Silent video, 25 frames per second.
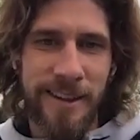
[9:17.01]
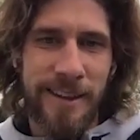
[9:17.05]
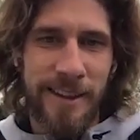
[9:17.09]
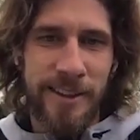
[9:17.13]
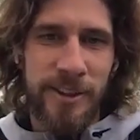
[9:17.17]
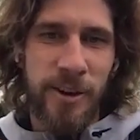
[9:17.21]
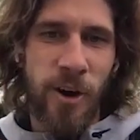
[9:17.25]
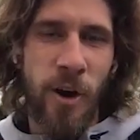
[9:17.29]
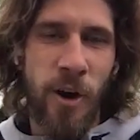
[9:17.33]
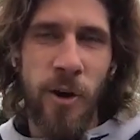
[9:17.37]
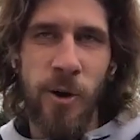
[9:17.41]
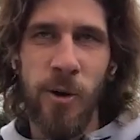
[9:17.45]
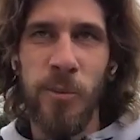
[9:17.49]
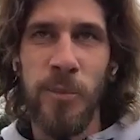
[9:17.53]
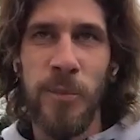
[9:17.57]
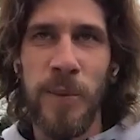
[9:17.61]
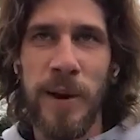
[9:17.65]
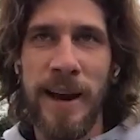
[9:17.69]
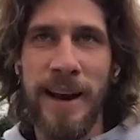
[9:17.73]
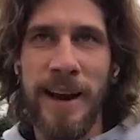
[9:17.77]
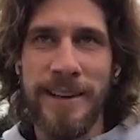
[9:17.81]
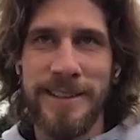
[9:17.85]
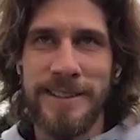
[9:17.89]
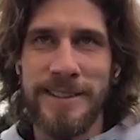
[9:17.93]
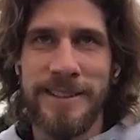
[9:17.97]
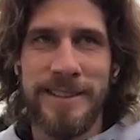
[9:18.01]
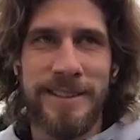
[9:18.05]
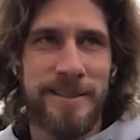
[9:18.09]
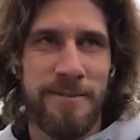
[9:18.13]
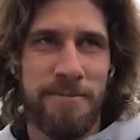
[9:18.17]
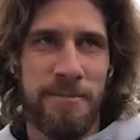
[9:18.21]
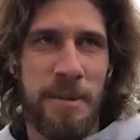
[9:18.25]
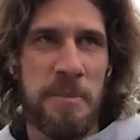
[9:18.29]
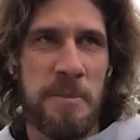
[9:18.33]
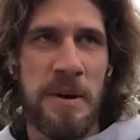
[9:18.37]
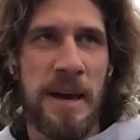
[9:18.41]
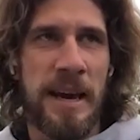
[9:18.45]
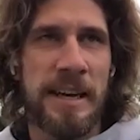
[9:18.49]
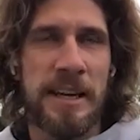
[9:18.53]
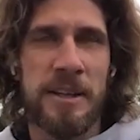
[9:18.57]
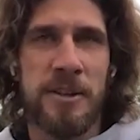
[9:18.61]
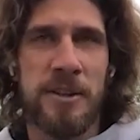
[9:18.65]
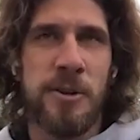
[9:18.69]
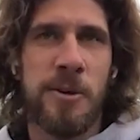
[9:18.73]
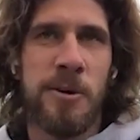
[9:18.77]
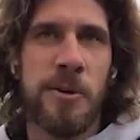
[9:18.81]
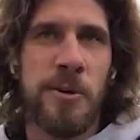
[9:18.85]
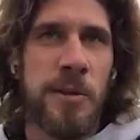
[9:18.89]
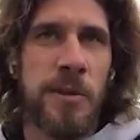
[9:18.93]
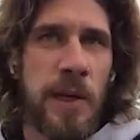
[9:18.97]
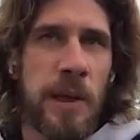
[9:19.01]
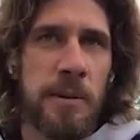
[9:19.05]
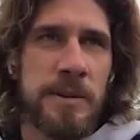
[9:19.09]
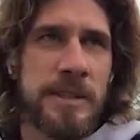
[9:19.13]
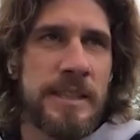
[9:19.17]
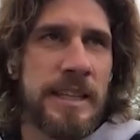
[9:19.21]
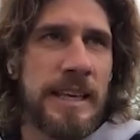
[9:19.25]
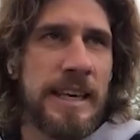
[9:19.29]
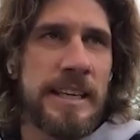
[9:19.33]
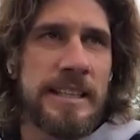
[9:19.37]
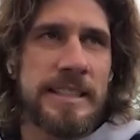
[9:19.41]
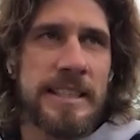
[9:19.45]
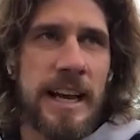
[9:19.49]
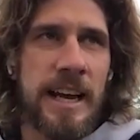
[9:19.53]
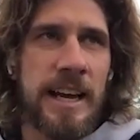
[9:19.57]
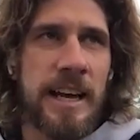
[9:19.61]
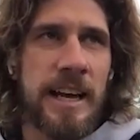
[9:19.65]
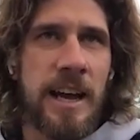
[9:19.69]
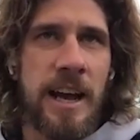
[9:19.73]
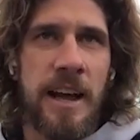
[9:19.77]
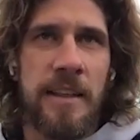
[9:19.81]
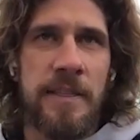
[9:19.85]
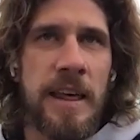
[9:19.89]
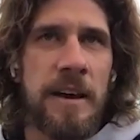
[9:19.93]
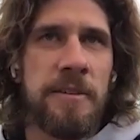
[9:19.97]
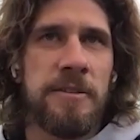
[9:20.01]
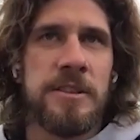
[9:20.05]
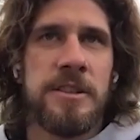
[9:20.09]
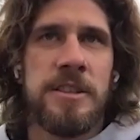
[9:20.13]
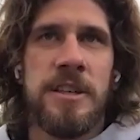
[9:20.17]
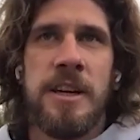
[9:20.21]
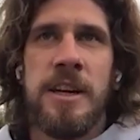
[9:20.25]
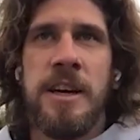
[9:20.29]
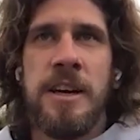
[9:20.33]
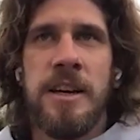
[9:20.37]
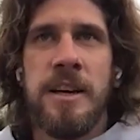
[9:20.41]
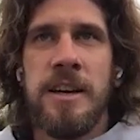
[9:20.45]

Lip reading: at home, and maybe I can do some things I never